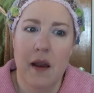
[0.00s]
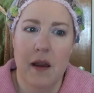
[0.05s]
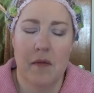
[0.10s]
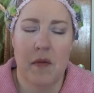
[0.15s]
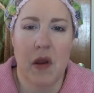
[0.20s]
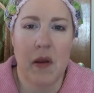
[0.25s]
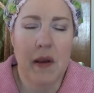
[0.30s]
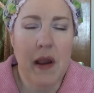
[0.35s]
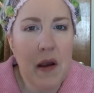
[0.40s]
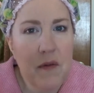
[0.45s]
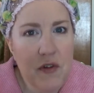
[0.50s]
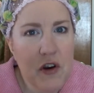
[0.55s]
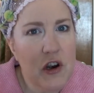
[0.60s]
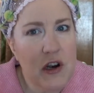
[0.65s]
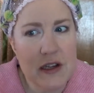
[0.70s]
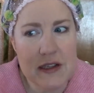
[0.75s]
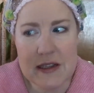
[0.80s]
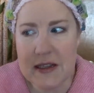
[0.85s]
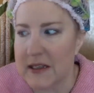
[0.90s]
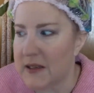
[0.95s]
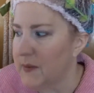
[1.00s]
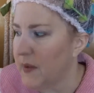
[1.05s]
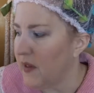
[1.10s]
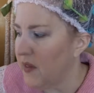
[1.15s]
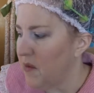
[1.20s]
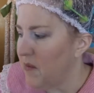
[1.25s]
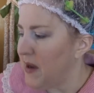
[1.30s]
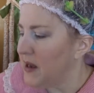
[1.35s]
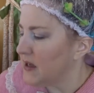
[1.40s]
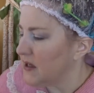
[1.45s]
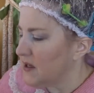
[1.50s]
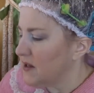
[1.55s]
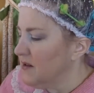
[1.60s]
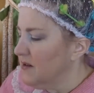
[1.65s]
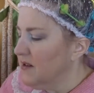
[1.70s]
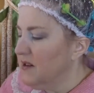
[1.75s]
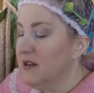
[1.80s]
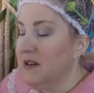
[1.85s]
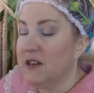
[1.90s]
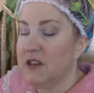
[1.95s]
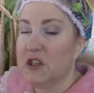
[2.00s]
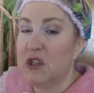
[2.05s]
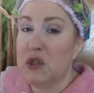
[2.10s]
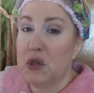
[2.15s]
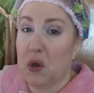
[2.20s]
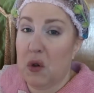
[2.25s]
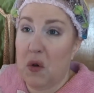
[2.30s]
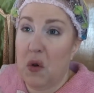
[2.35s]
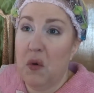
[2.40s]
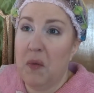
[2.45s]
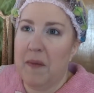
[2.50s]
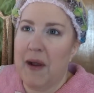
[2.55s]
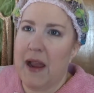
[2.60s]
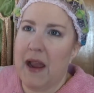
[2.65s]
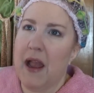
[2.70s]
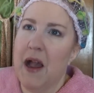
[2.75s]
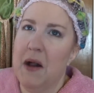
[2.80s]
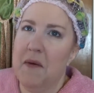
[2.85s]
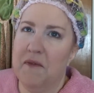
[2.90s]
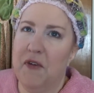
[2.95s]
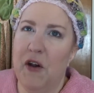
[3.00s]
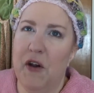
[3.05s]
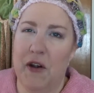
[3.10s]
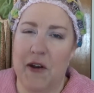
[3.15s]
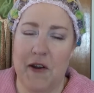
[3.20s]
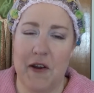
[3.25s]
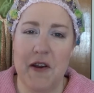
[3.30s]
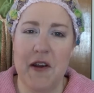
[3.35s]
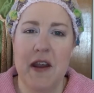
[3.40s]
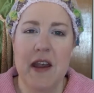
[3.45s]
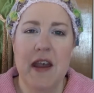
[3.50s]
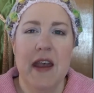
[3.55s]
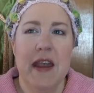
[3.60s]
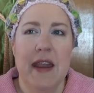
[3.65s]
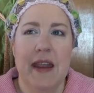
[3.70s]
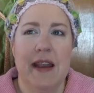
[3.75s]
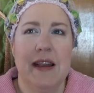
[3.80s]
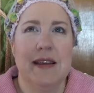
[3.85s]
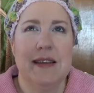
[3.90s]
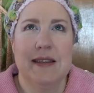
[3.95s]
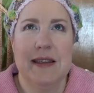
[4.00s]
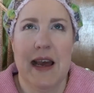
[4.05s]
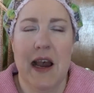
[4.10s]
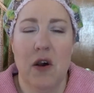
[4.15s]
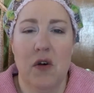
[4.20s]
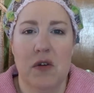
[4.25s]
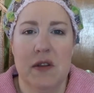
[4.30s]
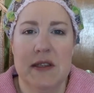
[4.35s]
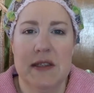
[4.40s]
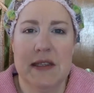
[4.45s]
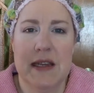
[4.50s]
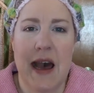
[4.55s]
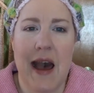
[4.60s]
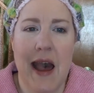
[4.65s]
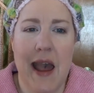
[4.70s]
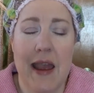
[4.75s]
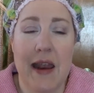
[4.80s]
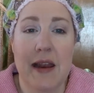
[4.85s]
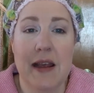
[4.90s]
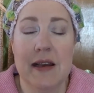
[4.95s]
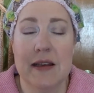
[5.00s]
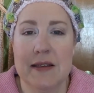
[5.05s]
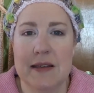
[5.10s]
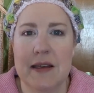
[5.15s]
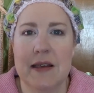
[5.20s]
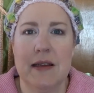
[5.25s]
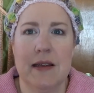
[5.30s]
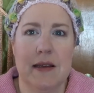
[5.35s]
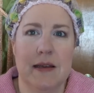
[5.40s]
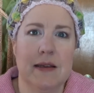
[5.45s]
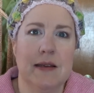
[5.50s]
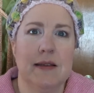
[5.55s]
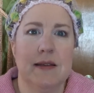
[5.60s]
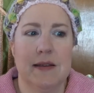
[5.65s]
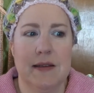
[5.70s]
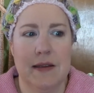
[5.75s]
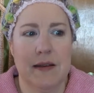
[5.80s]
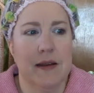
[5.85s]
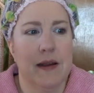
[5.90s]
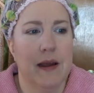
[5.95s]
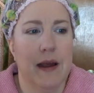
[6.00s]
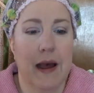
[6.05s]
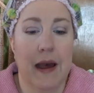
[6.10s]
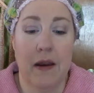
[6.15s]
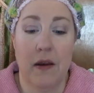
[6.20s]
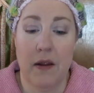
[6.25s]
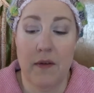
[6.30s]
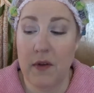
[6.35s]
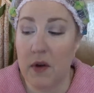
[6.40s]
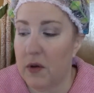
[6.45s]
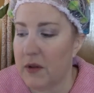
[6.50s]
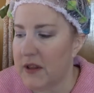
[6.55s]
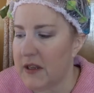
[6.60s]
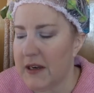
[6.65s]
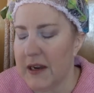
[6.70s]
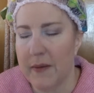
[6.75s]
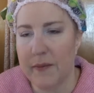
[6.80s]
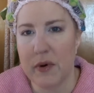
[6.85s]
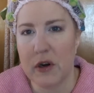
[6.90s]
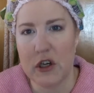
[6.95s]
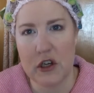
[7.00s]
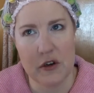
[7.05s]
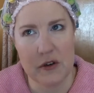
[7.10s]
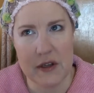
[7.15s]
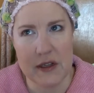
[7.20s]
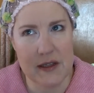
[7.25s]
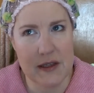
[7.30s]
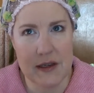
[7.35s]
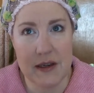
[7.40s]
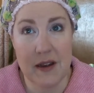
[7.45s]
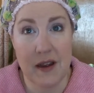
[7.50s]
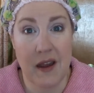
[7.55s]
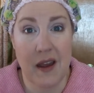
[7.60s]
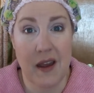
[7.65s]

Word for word: My comforter doesn't smell the best, so my comforter is outside because it is, I don't even know what the temperature is.